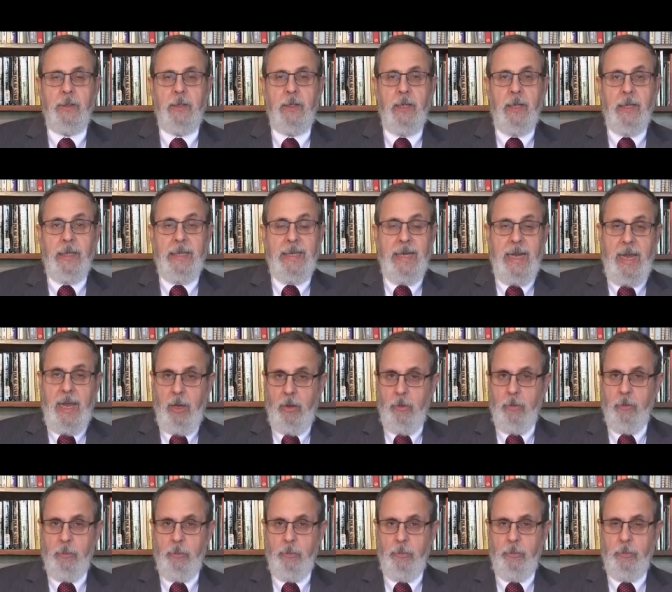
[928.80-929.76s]
And
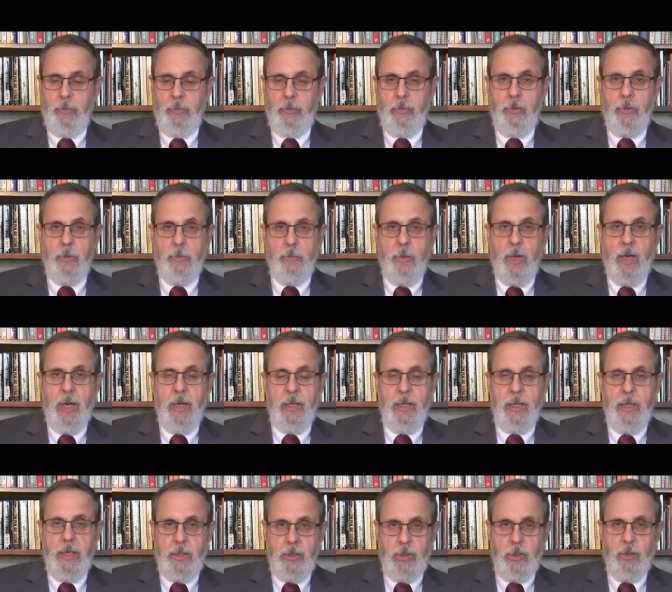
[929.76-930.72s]
now to my
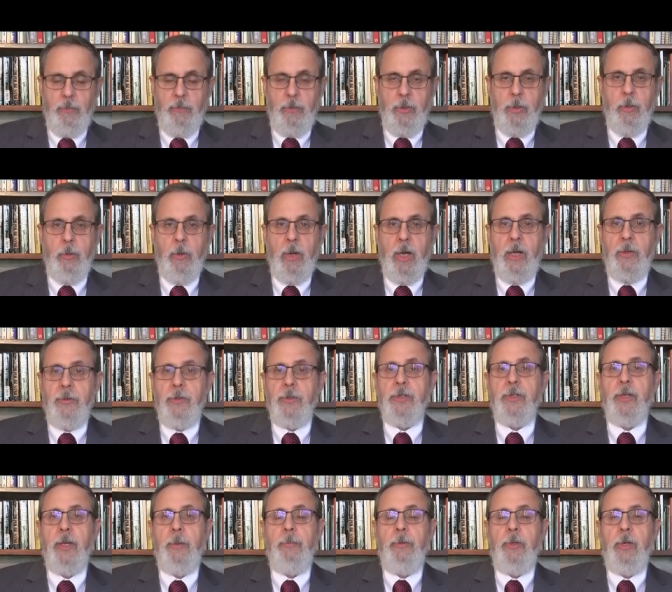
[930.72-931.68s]
interview on the
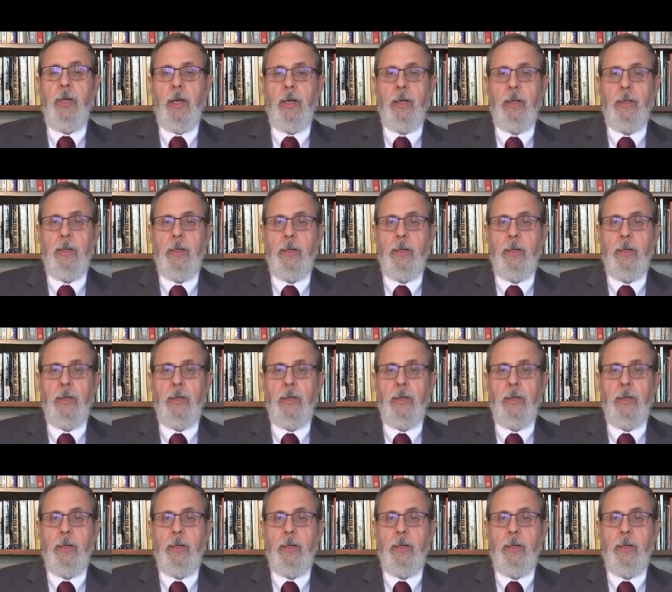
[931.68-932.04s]
subject.